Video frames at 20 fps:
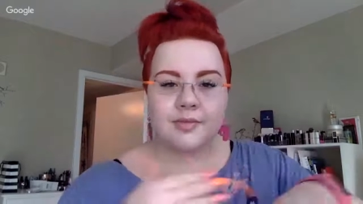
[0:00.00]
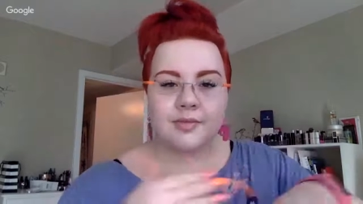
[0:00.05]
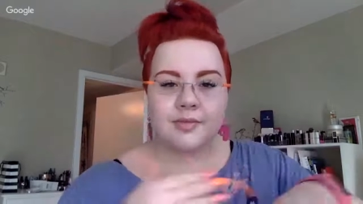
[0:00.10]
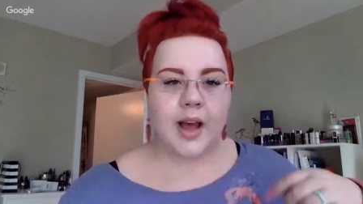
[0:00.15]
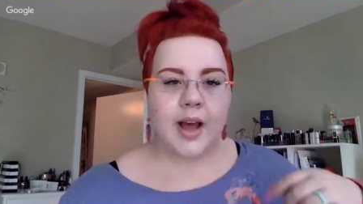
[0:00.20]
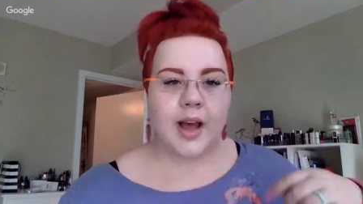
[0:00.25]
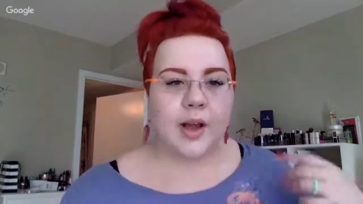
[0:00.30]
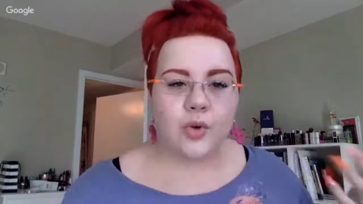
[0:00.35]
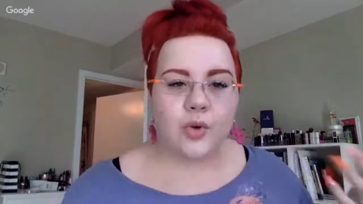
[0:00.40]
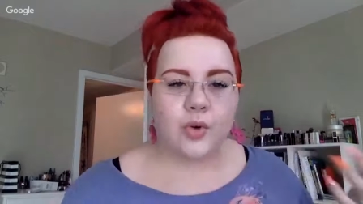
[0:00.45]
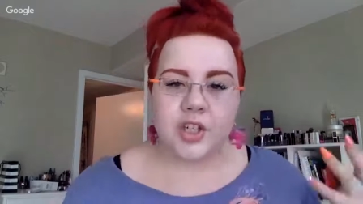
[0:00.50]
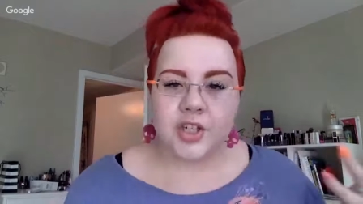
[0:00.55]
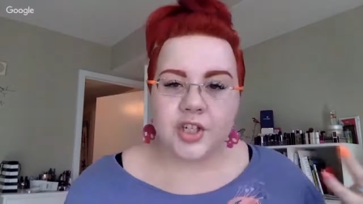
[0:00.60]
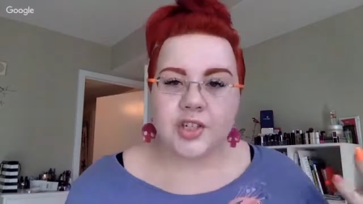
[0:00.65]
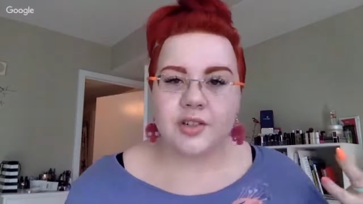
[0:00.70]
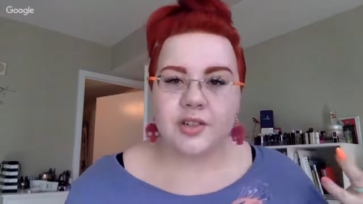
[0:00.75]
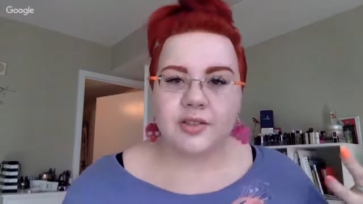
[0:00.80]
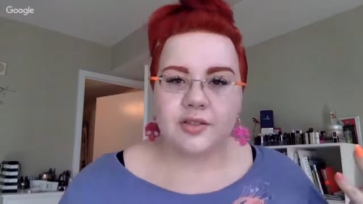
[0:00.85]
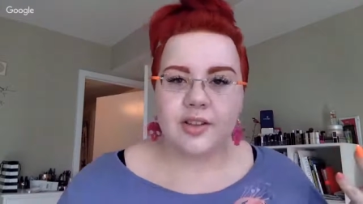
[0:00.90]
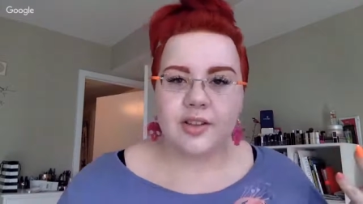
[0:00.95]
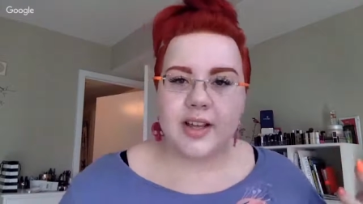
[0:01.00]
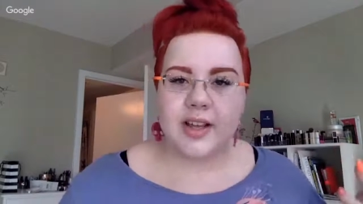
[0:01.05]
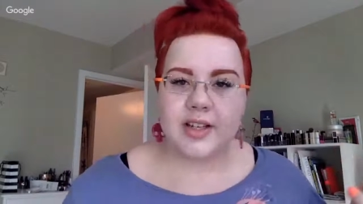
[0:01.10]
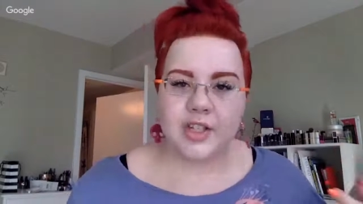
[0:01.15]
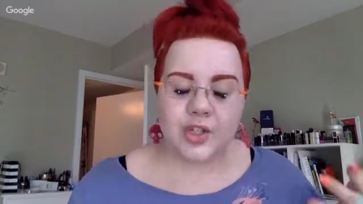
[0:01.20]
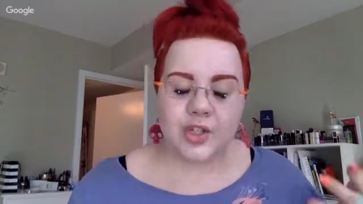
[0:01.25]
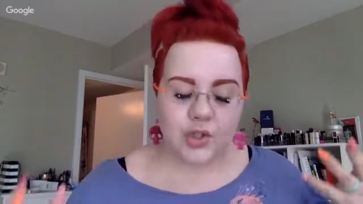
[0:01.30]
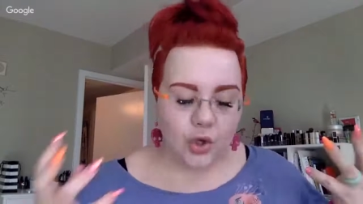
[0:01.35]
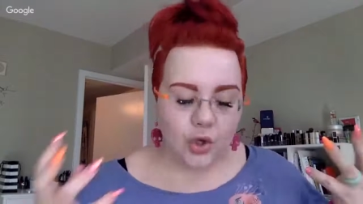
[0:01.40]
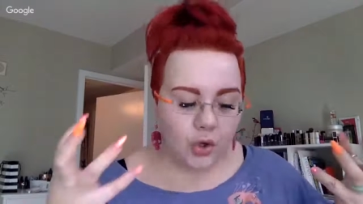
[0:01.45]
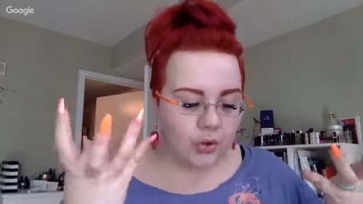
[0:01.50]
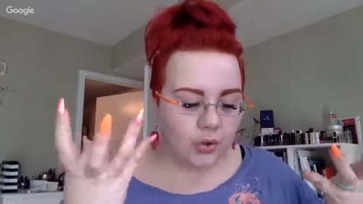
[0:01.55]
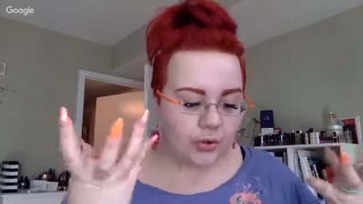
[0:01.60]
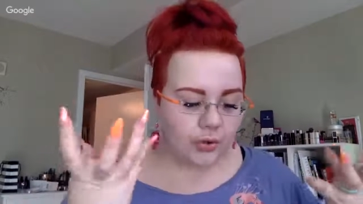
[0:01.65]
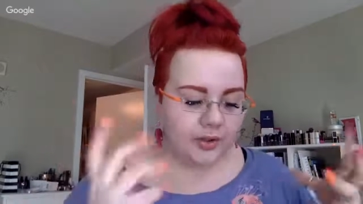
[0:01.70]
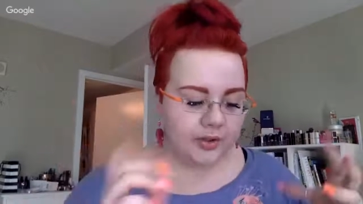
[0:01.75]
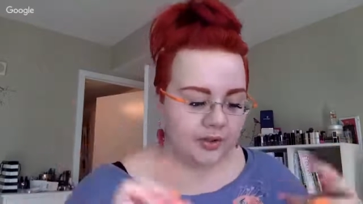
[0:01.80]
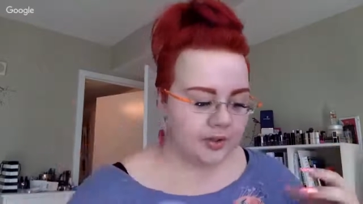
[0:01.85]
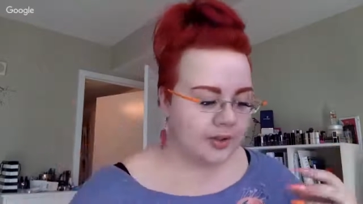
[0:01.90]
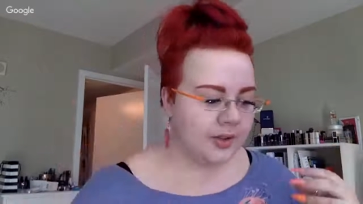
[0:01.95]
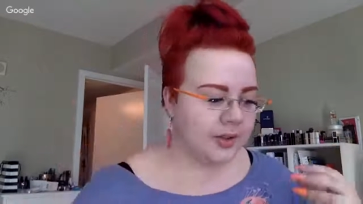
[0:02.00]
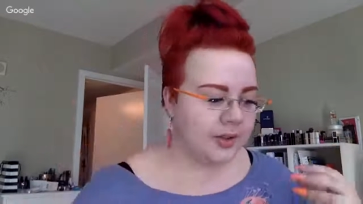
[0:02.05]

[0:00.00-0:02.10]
I wish they sold